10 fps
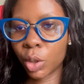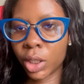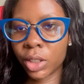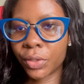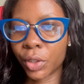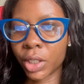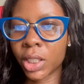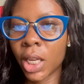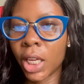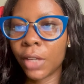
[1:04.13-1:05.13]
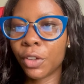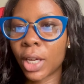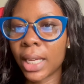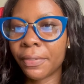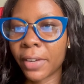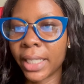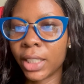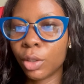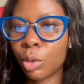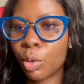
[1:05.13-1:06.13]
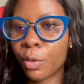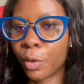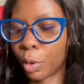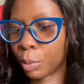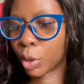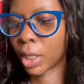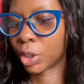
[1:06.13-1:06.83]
on it first. If you can't find the Google Forms, you can